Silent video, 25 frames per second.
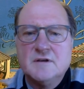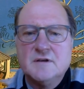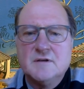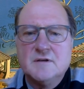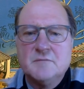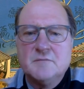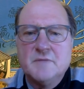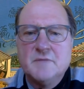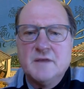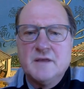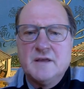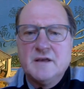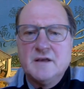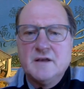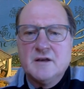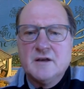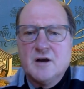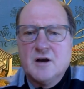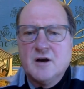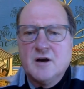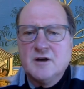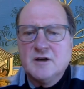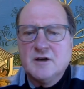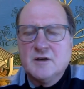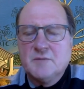making it
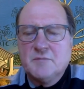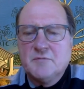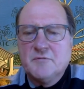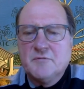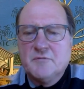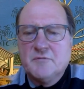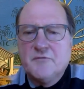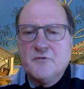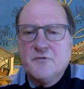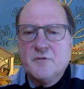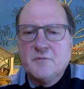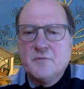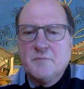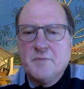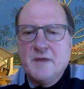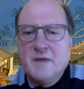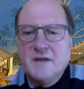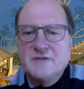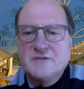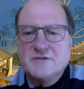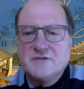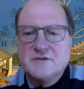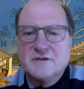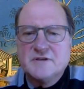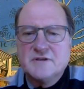hard to perform
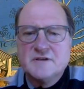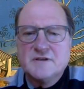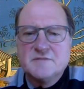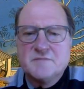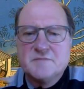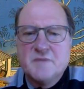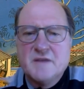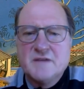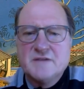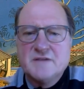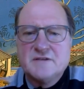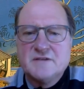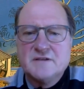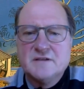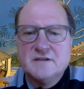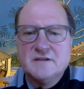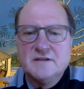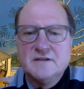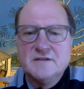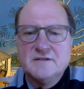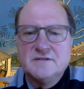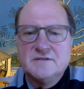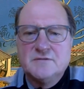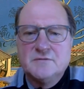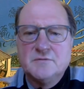batching, as batching
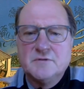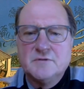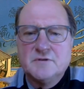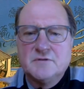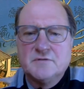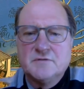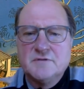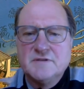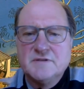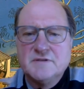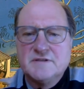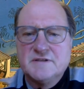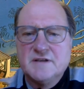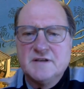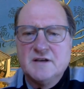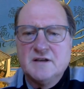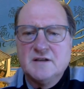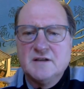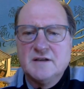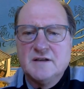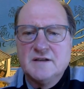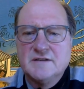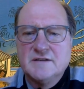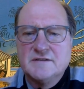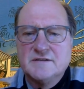leads to increased tail
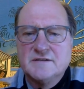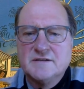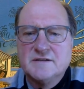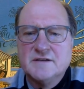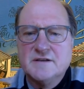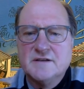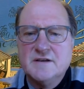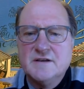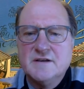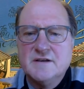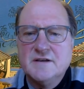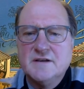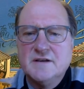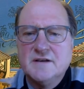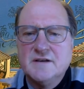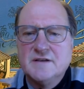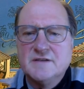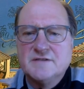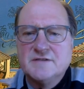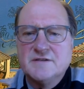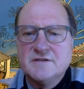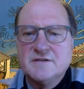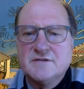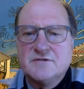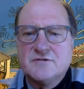latency. Is
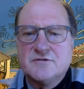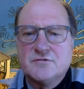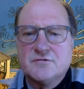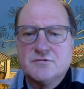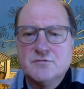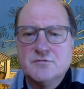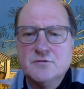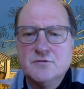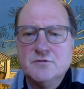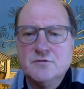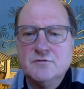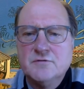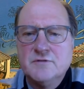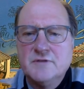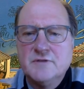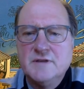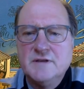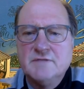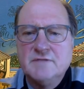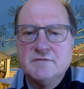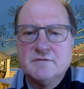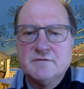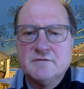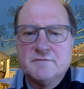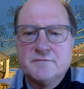this true
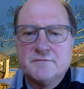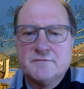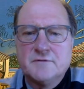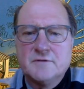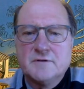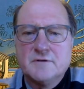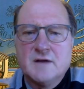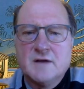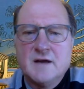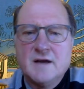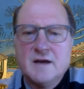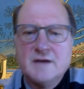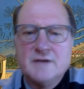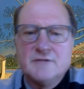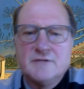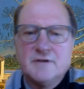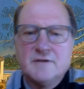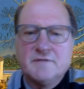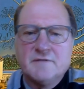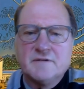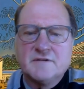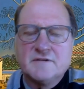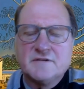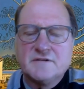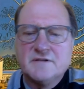even for high
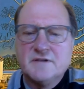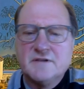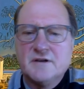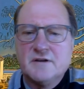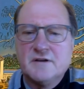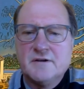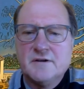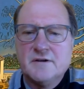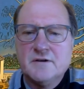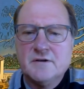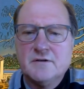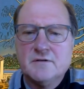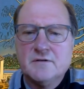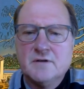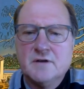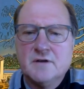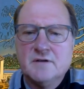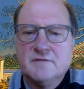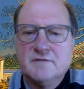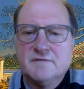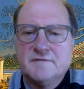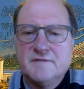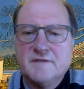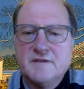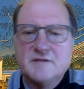traffic scenario
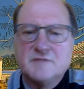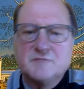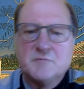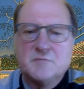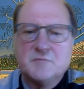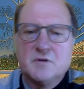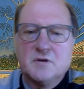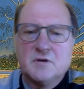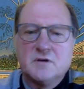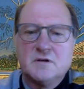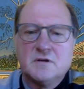of Facebook?